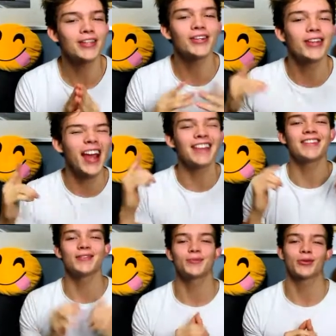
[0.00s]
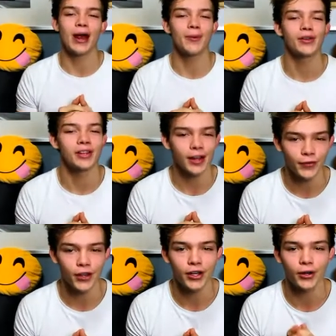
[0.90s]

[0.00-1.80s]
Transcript: Make sure to hit that subscribe button if you're